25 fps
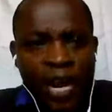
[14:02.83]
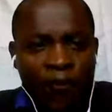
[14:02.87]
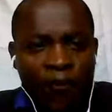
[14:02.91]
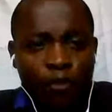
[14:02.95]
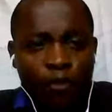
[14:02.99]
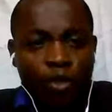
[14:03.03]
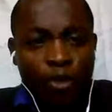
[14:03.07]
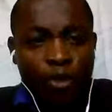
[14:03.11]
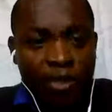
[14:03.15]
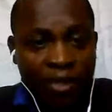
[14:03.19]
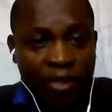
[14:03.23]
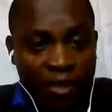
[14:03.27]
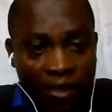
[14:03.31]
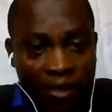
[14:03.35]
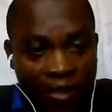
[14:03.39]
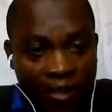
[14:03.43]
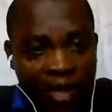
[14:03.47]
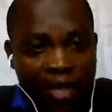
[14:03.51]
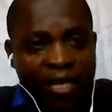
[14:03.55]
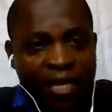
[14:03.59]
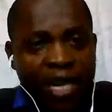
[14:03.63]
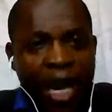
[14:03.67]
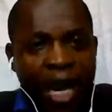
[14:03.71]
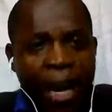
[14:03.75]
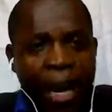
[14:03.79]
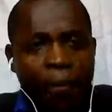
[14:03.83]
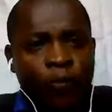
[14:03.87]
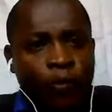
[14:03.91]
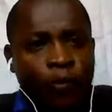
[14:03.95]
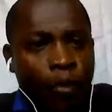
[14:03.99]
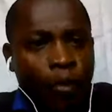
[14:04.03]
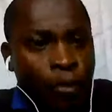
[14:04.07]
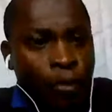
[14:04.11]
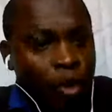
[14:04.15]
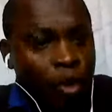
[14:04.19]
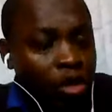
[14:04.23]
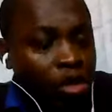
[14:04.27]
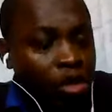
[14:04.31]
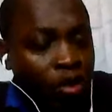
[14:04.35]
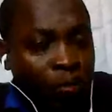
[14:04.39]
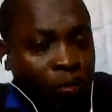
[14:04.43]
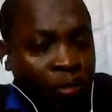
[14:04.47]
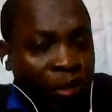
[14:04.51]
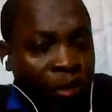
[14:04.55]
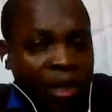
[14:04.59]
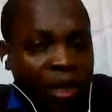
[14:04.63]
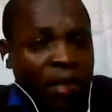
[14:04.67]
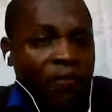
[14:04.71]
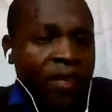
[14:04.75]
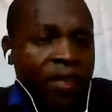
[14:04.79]
enough to stand up for
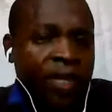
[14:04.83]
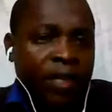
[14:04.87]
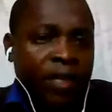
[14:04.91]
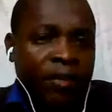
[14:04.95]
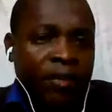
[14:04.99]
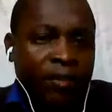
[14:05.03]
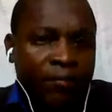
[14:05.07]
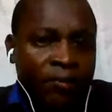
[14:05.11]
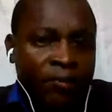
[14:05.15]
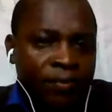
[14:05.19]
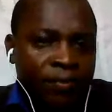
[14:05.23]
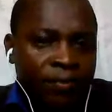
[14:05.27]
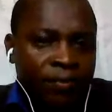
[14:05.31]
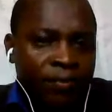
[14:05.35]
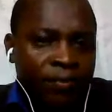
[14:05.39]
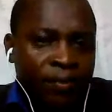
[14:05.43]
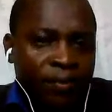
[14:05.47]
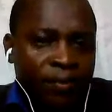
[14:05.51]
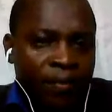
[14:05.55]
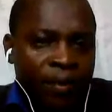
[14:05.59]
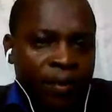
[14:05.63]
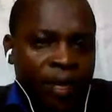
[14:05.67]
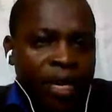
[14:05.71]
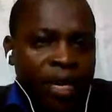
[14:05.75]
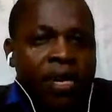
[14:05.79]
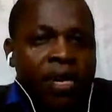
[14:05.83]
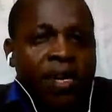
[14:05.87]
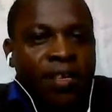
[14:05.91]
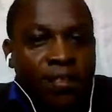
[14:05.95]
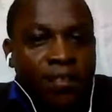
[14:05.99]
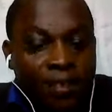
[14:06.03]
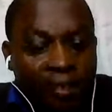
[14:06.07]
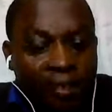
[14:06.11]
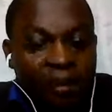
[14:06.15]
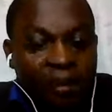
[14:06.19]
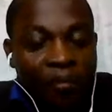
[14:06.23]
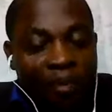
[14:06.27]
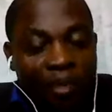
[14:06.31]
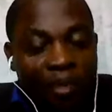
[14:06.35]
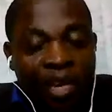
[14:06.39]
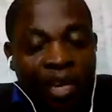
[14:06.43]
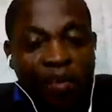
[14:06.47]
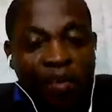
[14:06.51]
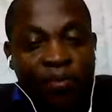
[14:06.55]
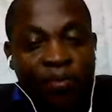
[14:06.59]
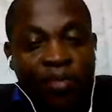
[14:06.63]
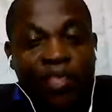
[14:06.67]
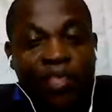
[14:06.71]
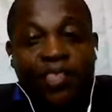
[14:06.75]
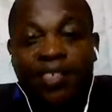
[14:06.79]
what you believe in.
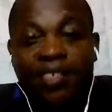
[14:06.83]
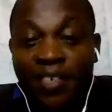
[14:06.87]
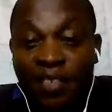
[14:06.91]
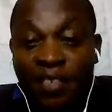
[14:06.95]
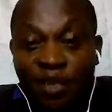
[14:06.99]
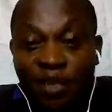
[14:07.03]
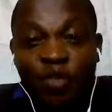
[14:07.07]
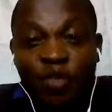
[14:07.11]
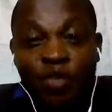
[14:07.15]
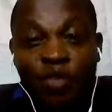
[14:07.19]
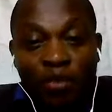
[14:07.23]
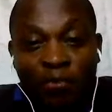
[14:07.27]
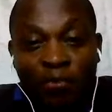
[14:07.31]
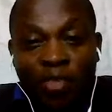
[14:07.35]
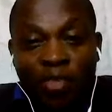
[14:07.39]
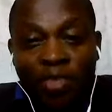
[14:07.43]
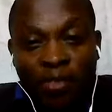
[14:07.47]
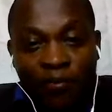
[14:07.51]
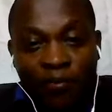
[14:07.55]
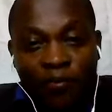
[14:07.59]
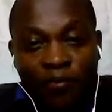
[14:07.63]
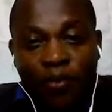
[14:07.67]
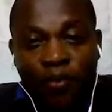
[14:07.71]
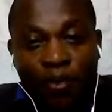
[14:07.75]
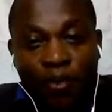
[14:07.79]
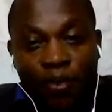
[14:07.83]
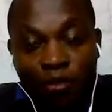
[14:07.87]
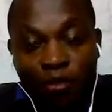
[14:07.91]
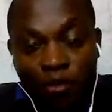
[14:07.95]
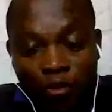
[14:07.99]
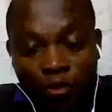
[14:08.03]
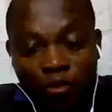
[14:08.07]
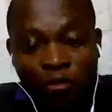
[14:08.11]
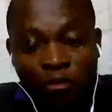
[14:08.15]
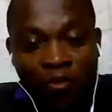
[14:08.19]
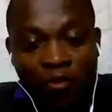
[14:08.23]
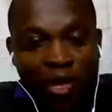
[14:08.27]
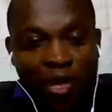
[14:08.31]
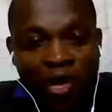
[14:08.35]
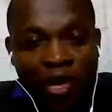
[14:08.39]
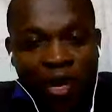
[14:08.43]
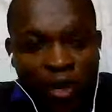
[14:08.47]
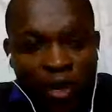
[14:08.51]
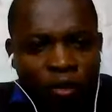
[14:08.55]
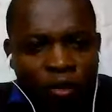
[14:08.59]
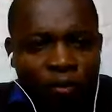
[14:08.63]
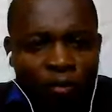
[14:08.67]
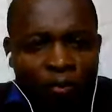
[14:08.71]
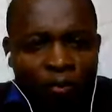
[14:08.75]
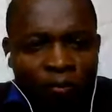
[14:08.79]
Sometimes it's extremely difficult to do
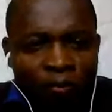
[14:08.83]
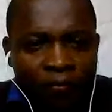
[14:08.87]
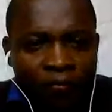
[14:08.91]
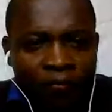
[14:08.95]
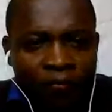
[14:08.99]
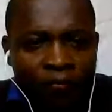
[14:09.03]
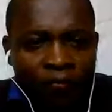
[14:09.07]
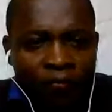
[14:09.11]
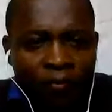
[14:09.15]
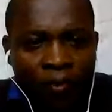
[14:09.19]
that, I know.